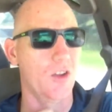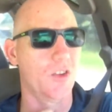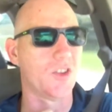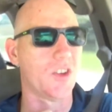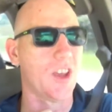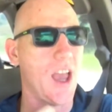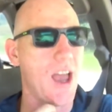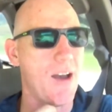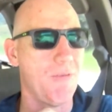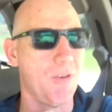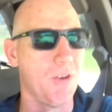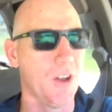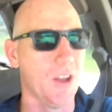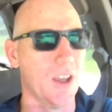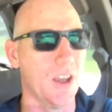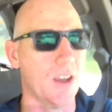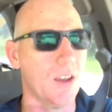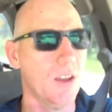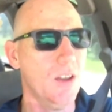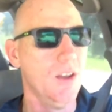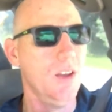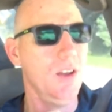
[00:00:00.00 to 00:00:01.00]
scaffolding,
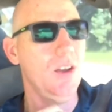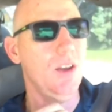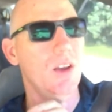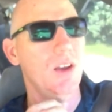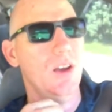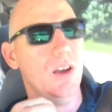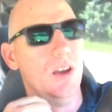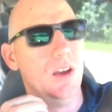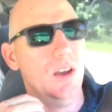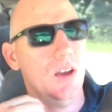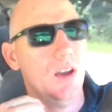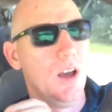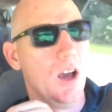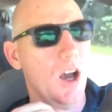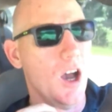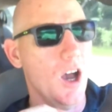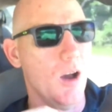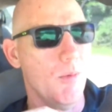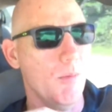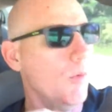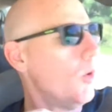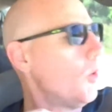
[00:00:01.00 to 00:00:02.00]

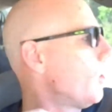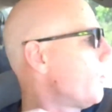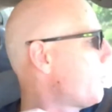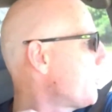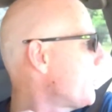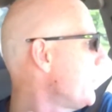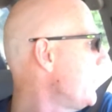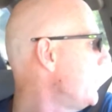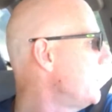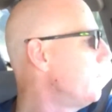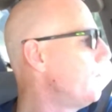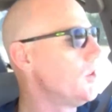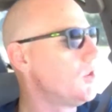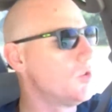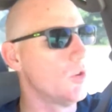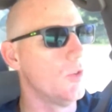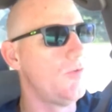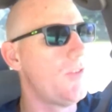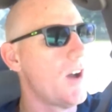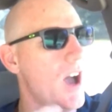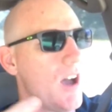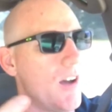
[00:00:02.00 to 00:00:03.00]
um, or three individual
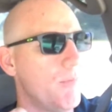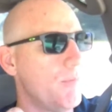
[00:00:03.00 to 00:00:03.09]
five,